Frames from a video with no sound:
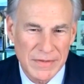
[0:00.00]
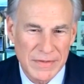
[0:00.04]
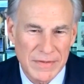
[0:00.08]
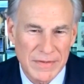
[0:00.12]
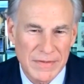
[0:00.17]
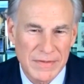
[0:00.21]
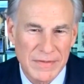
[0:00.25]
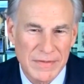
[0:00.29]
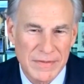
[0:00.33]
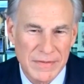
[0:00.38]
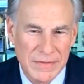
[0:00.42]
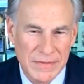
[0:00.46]

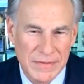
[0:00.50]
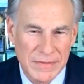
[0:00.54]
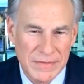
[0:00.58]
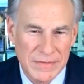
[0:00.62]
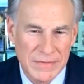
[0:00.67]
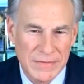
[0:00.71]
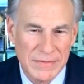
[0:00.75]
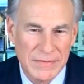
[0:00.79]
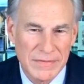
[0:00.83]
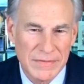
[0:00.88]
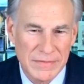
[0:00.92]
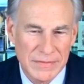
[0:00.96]

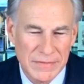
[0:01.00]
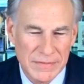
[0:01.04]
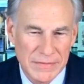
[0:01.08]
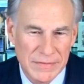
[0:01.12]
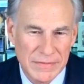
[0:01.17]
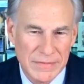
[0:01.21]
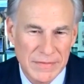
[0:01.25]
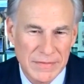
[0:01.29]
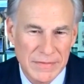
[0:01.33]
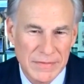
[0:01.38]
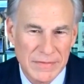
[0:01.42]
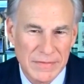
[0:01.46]

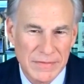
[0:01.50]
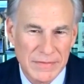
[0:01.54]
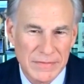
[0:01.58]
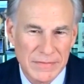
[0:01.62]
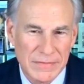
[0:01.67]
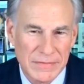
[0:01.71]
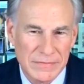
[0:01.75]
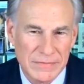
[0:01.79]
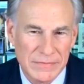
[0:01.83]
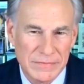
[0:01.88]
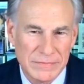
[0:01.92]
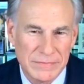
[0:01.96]

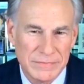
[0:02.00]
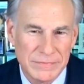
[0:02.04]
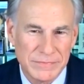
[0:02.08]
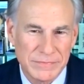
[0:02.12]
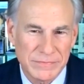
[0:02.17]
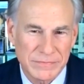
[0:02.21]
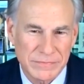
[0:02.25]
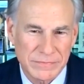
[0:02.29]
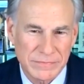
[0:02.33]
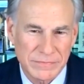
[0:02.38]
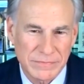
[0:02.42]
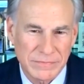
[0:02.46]

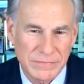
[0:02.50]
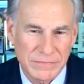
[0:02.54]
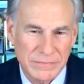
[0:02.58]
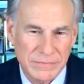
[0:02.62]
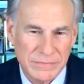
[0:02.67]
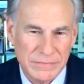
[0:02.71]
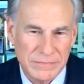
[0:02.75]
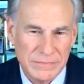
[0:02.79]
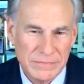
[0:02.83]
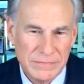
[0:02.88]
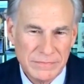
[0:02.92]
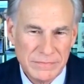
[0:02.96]

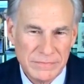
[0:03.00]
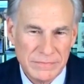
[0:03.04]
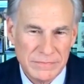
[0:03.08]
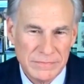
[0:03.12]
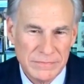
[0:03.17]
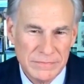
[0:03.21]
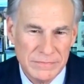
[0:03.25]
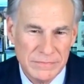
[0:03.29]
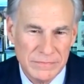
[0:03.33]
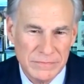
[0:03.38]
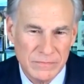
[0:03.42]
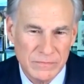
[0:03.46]

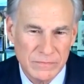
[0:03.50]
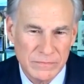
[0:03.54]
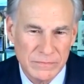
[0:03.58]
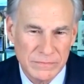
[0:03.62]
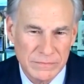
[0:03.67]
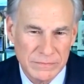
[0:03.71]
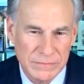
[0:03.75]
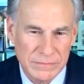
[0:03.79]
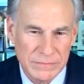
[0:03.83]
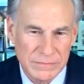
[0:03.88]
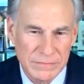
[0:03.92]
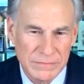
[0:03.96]

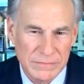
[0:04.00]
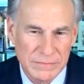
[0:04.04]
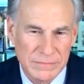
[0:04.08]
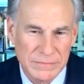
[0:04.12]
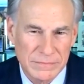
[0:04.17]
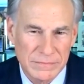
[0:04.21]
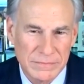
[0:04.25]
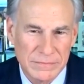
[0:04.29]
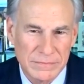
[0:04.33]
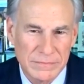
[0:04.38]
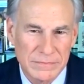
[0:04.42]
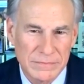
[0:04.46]

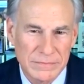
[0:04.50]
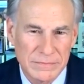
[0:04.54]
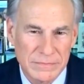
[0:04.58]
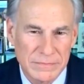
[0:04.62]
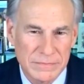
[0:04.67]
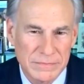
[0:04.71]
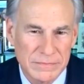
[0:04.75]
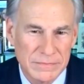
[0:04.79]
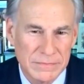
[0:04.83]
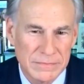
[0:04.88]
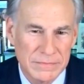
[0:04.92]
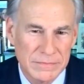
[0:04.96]

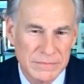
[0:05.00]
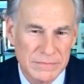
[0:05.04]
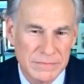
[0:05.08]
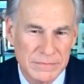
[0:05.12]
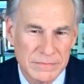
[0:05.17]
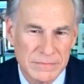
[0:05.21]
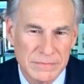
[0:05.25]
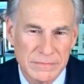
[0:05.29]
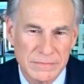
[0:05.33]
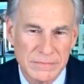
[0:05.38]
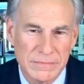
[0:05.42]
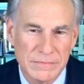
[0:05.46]

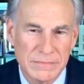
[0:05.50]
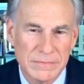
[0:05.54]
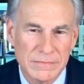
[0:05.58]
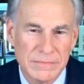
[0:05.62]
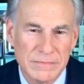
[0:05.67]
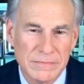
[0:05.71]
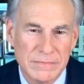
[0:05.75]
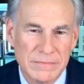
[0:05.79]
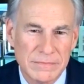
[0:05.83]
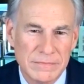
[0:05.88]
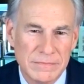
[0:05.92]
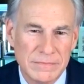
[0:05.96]

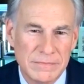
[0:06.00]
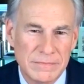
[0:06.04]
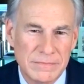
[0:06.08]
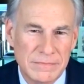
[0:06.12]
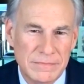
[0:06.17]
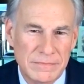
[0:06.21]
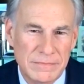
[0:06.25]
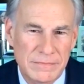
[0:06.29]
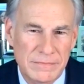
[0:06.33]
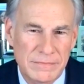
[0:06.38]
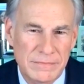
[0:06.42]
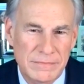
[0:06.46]

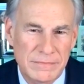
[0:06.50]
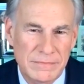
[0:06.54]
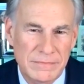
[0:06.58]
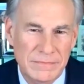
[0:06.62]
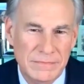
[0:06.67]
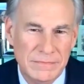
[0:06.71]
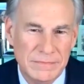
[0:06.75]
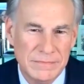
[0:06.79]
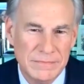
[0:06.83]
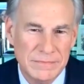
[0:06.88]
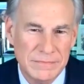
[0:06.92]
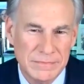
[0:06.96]

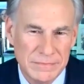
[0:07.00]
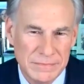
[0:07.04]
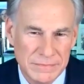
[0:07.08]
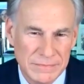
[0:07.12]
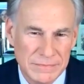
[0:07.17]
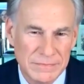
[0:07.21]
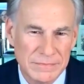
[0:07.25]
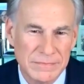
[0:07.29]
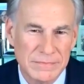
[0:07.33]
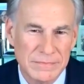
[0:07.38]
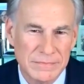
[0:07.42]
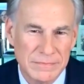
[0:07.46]

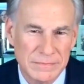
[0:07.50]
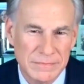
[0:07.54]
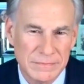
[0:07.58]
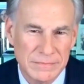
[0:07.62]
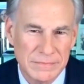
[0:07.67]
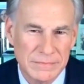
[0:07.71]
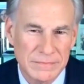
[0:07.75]
No words are spoken by the person on screen.